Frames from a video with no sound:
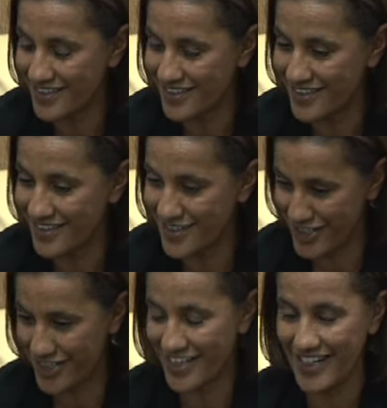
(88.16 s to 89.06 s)

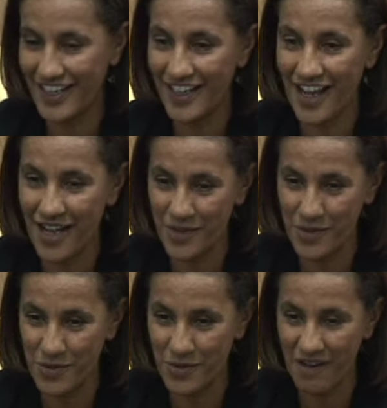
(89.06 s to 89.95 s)
learning how
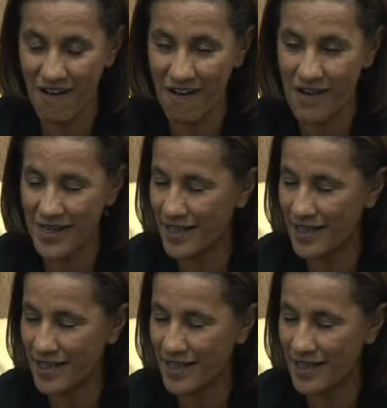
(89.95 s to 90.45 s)
to work hard,